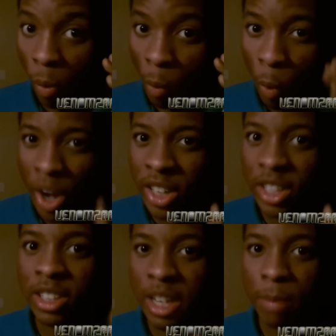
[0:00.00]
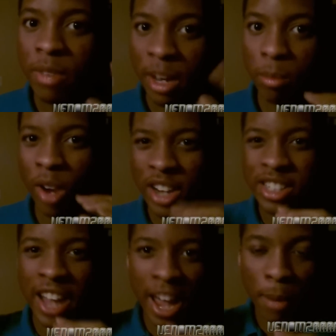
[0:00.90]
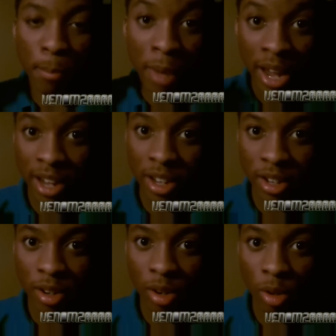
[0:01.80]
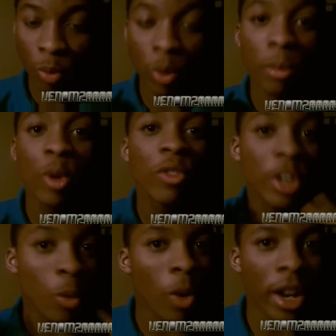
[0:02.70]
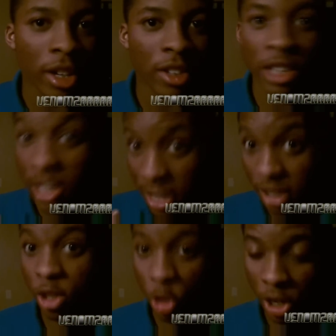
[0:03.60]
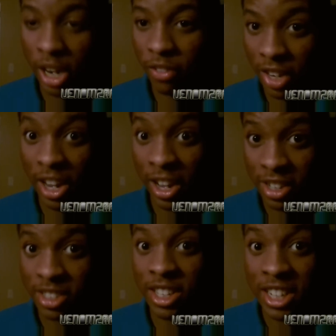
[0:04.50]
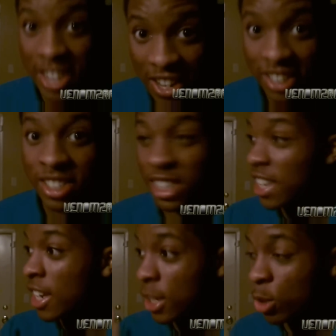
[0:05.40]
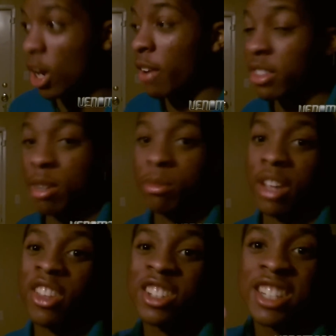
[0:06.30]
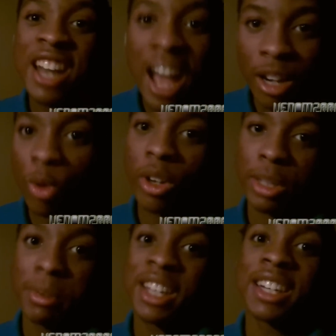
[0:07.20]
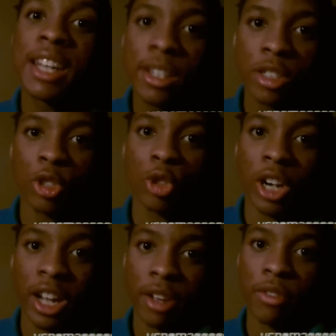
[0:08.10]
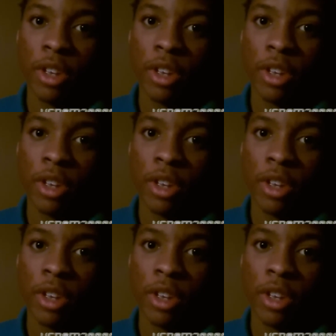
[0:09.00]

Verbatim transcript: What could keep that price at bay? Removing what? The disk drive, guys. The disk drive. Seems like there's not going to be a disk drive